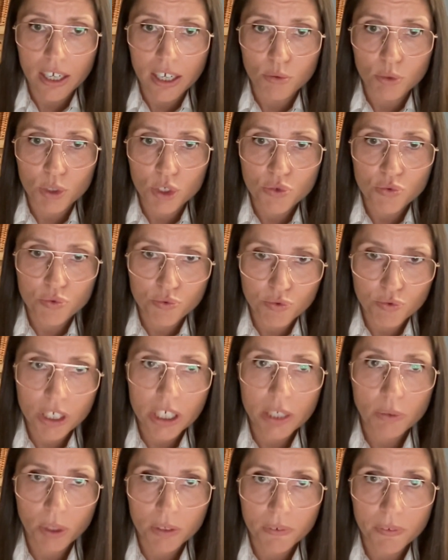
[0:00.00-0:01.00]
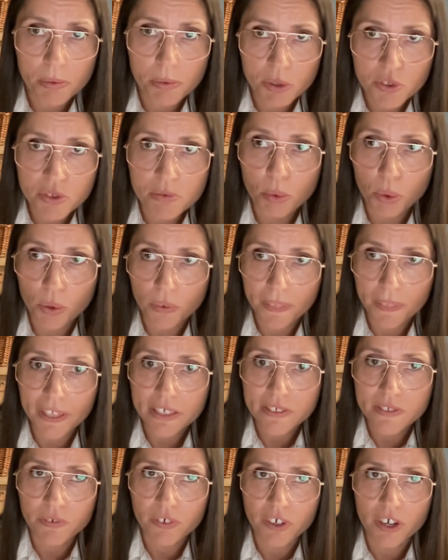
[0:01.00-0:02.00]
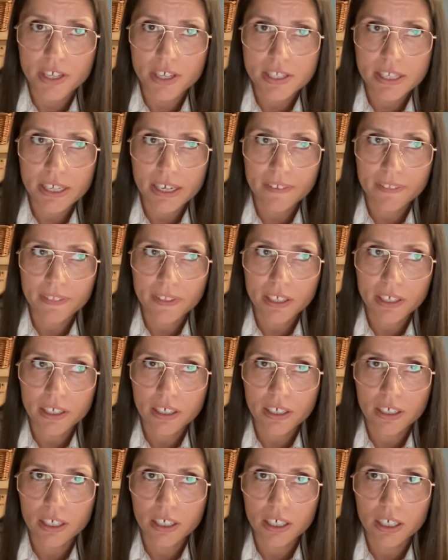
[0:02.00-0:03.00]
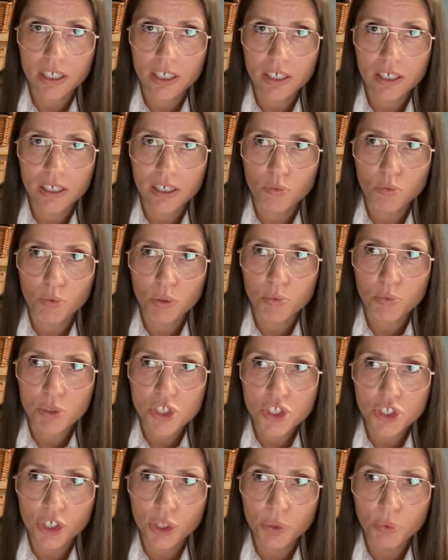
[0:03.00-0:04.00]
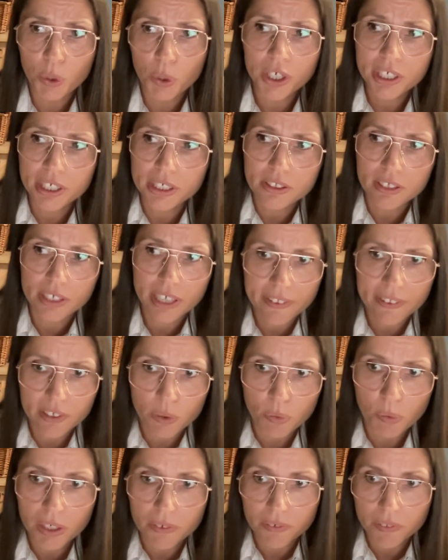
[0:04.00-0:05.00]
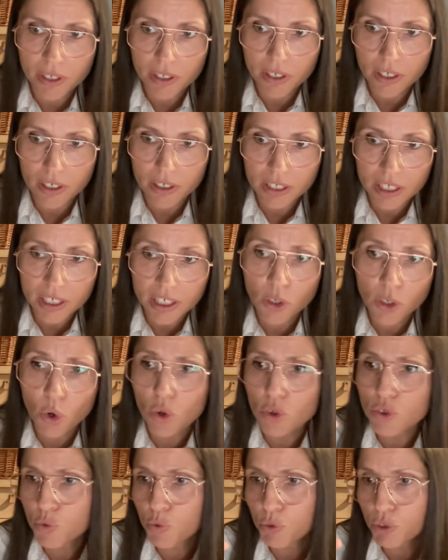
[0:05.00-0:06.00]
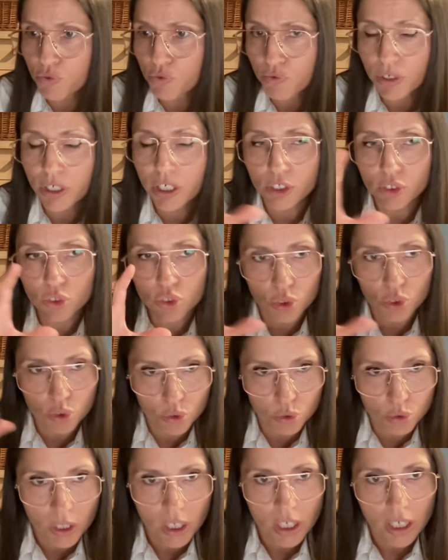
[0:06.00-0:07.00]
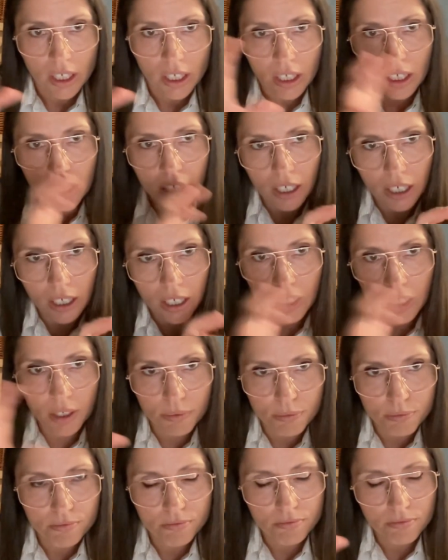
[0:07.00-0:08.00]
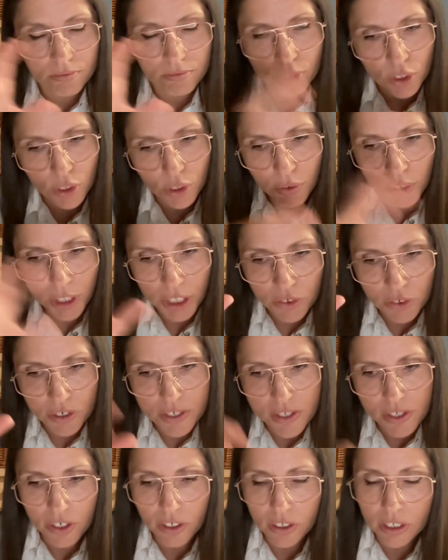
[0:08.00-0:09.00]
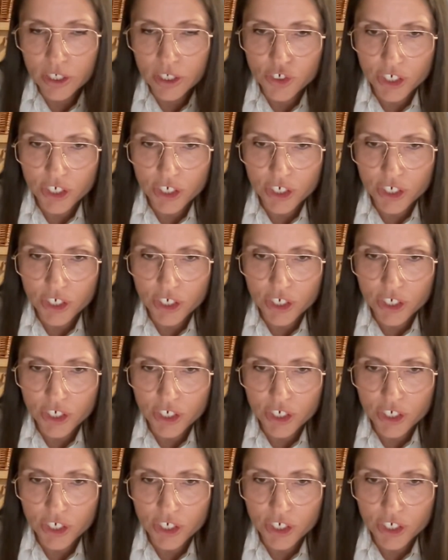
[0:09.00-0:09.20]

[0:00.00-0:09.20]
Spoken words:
which was really one of the most important things for us. And I think when we started working together, one of the key goals was really to, increase our lead